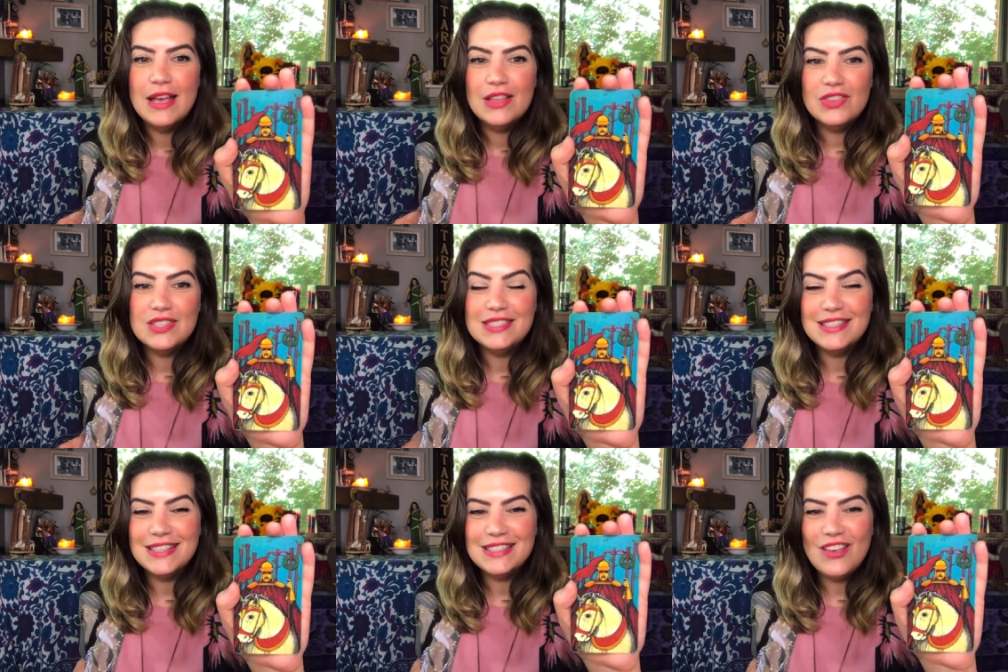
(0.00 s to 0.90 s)
The
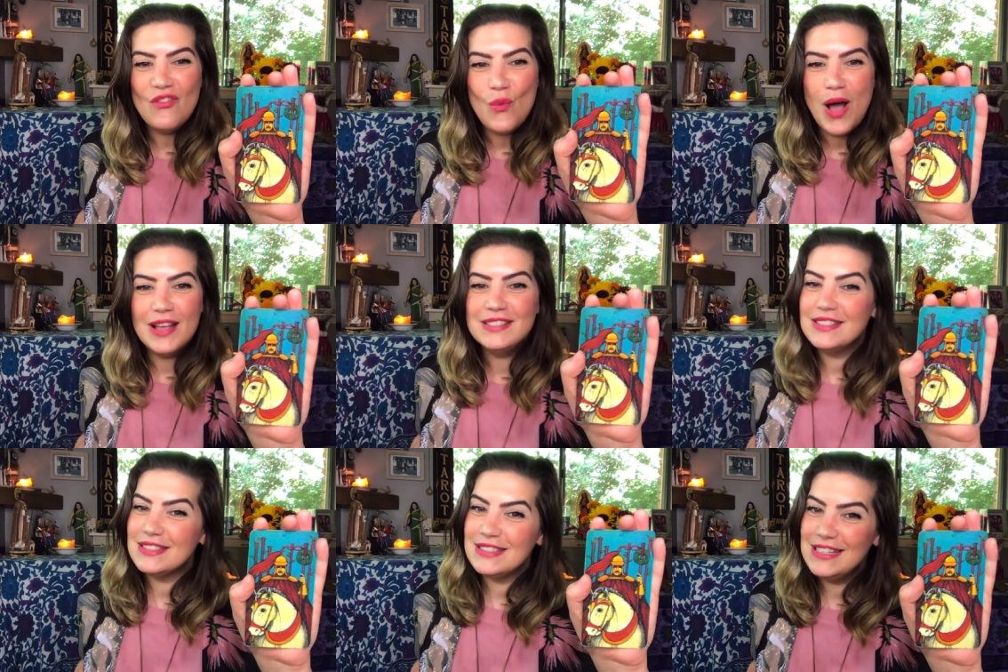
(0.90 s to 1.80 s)
Six of Wands
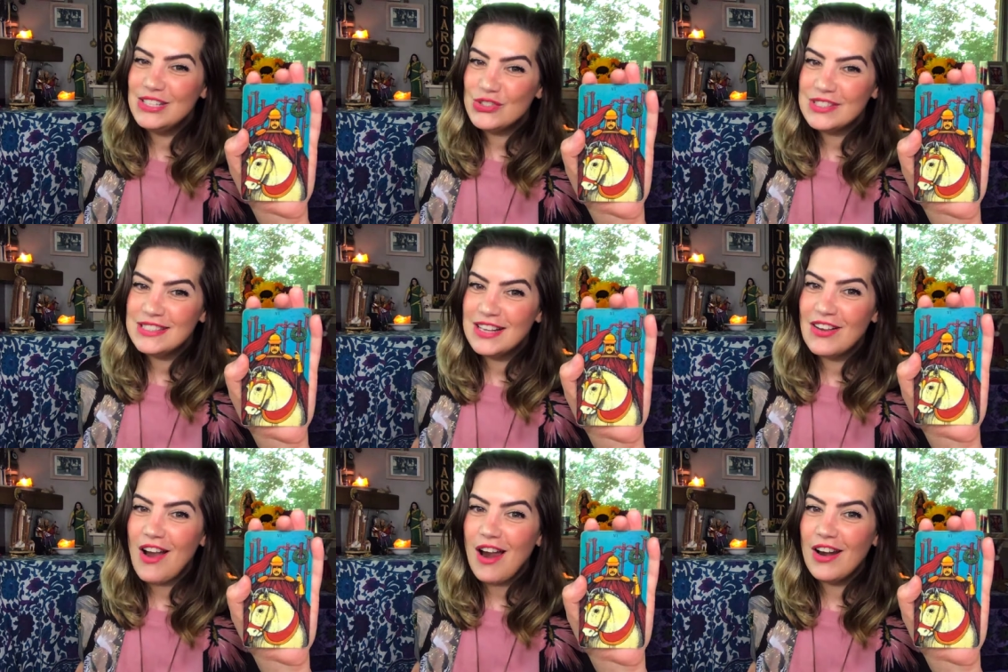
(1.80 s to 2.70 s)
is an interesting
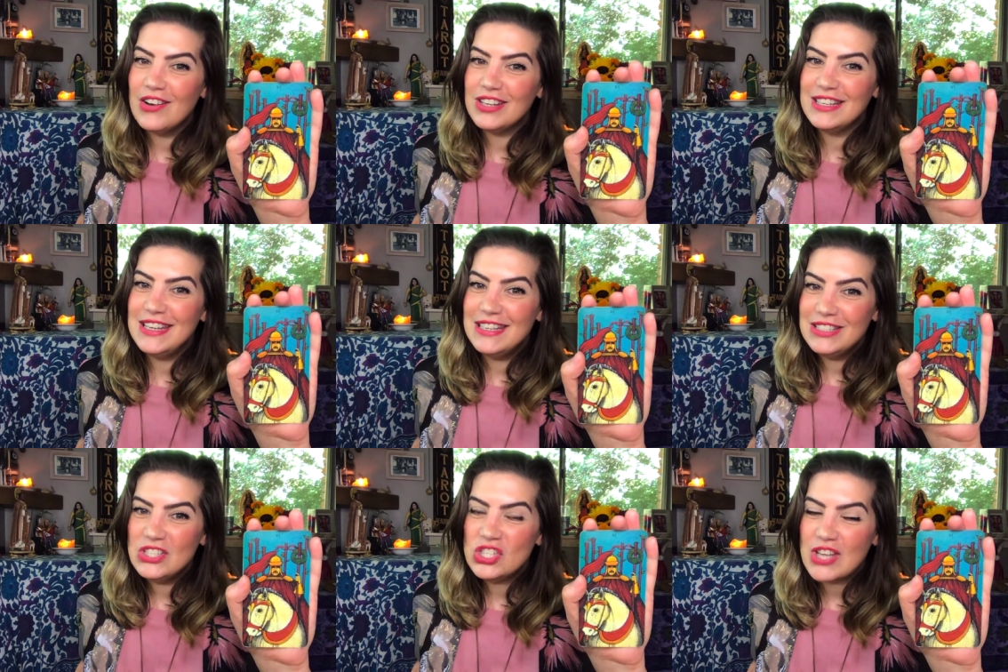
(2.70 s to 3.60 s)
card, and
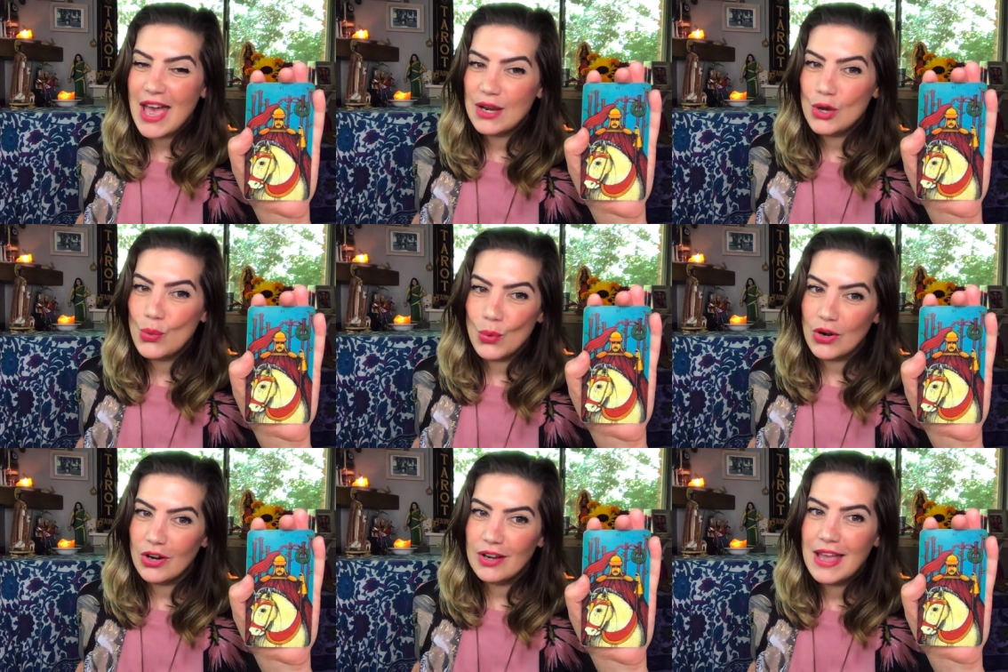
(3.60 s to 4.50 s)
in shadow
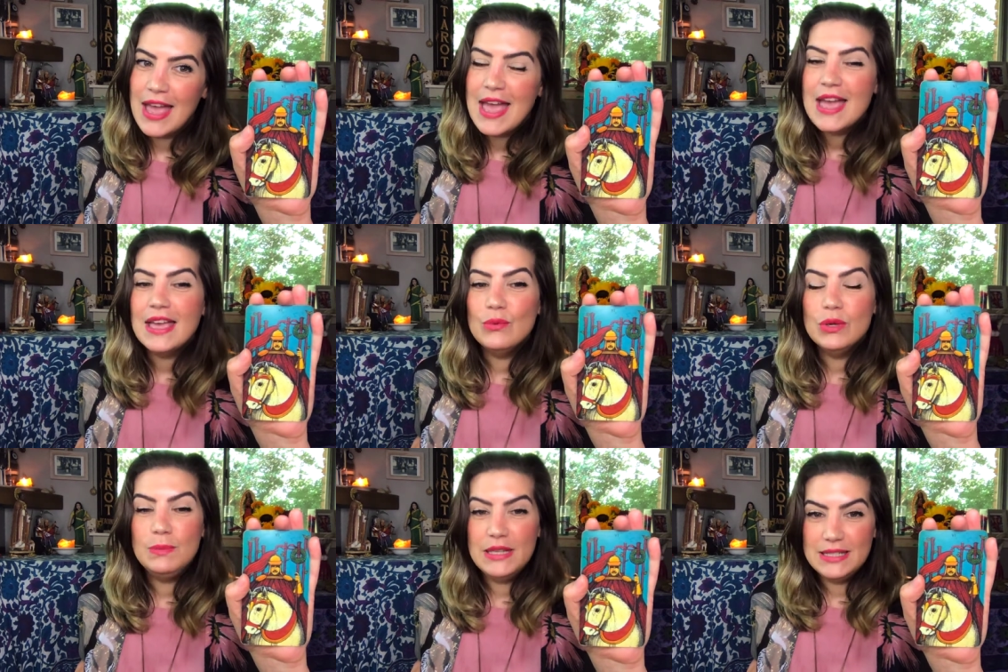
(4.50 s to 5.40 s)
work, it
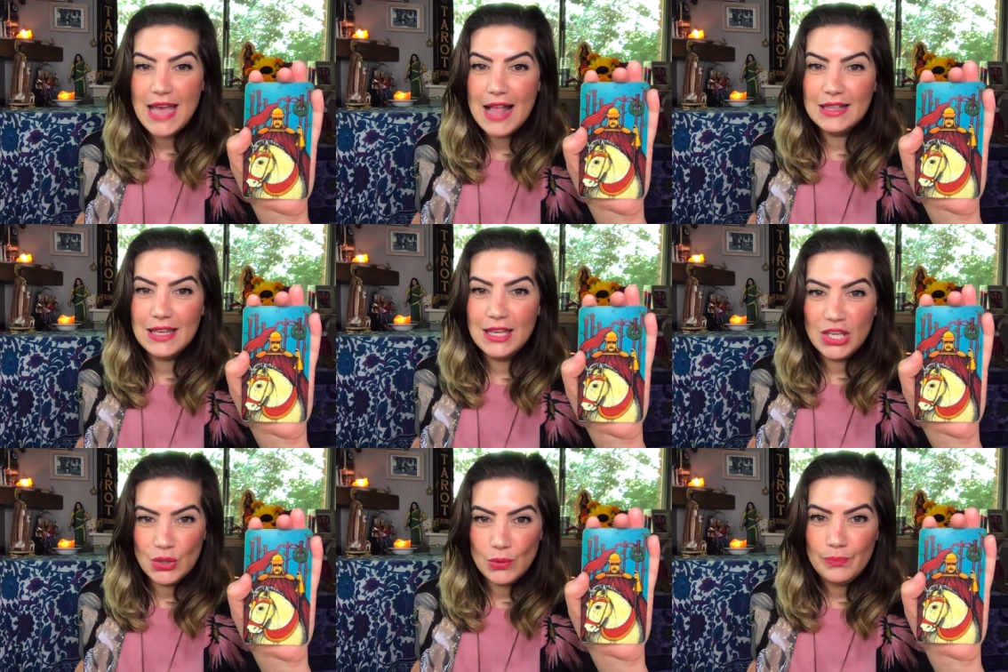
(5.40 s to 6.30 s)
would be telling
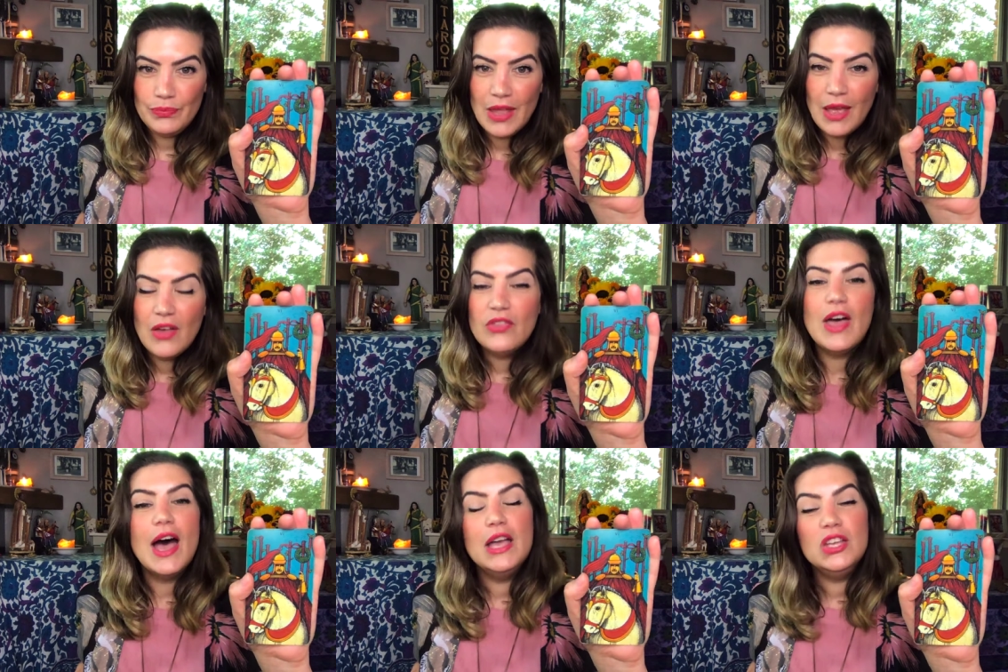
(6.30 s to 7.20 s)
you
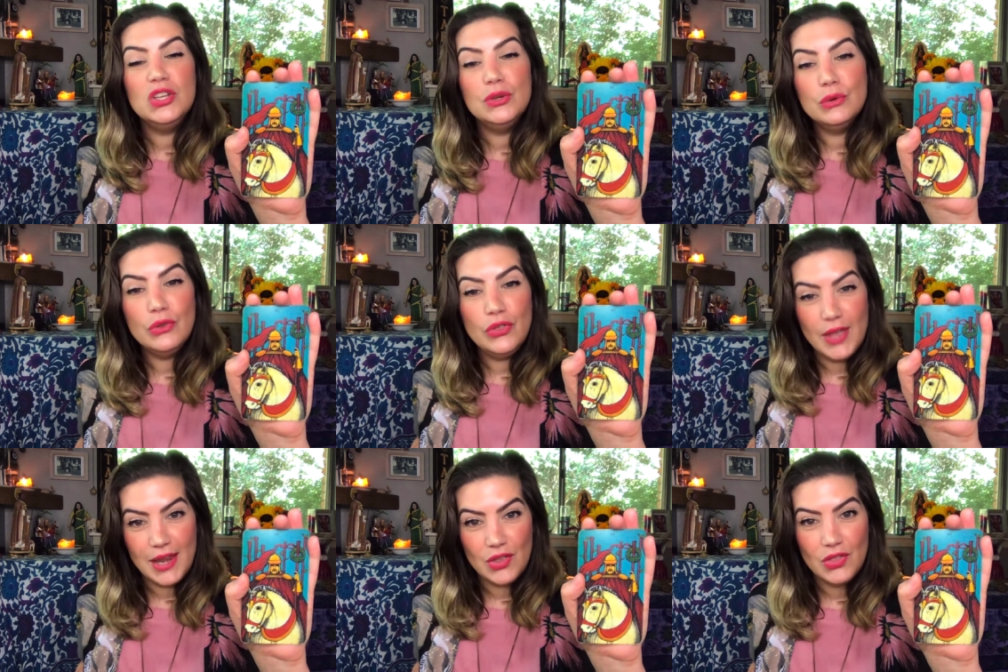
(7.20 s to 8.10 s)
that you
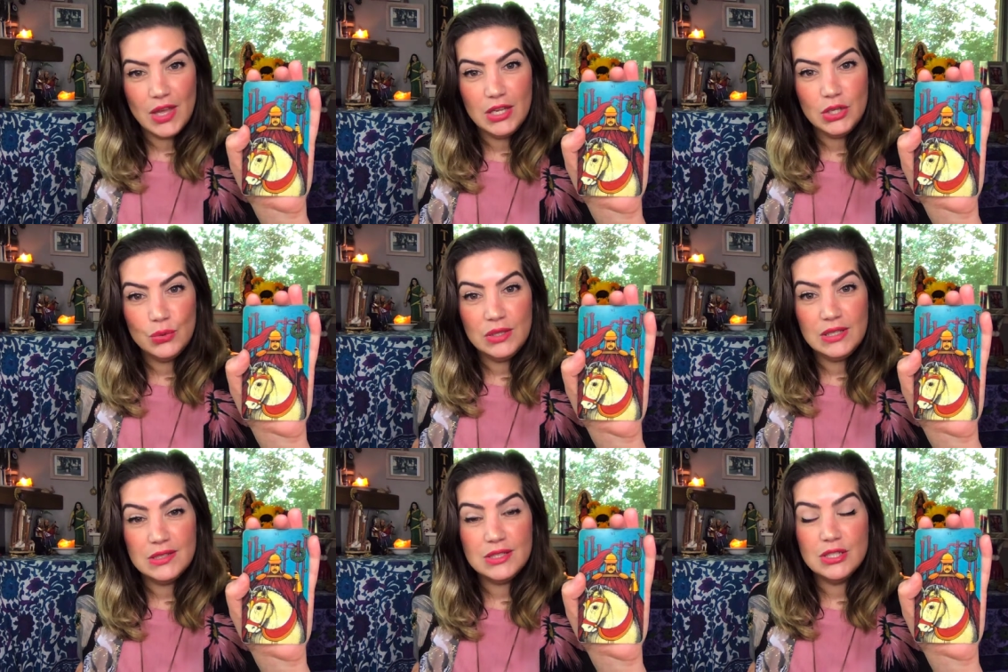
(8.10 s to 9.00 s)
think that you
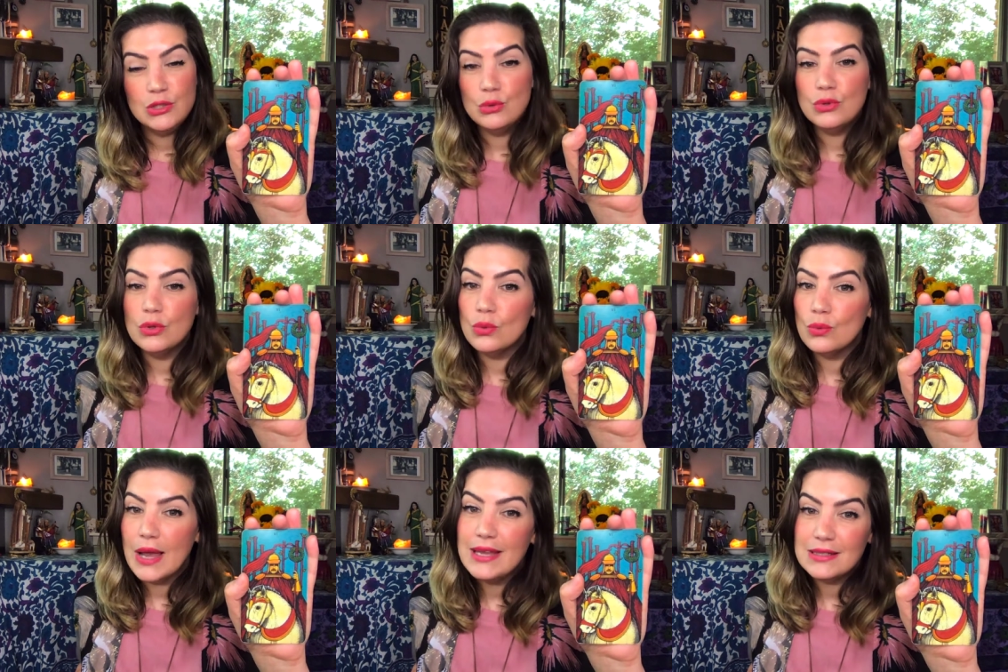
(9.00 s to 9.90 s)
need to do the
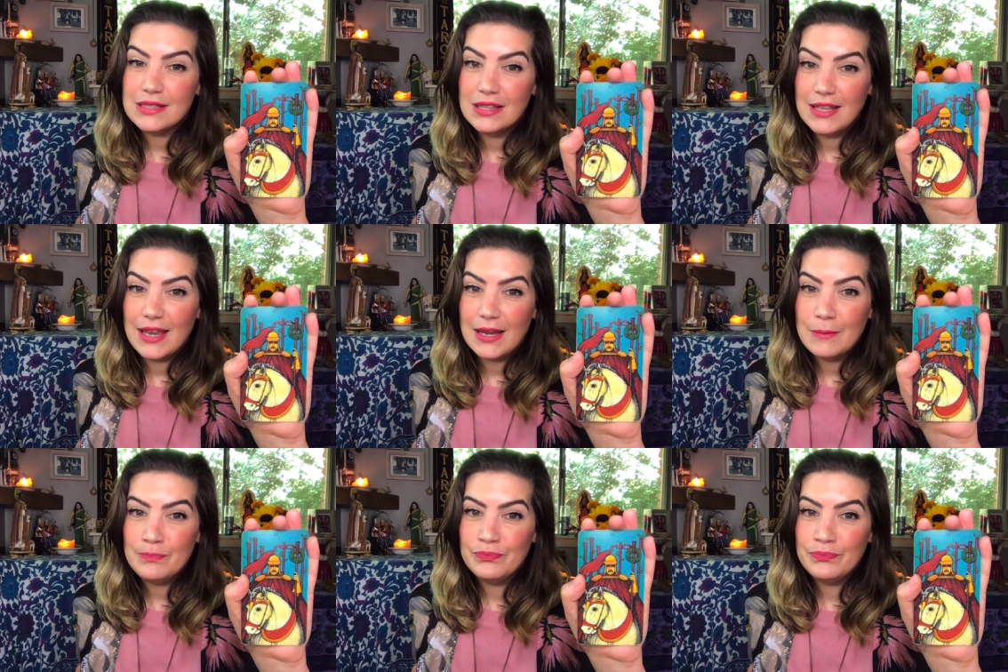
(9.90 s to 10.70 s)
right thing,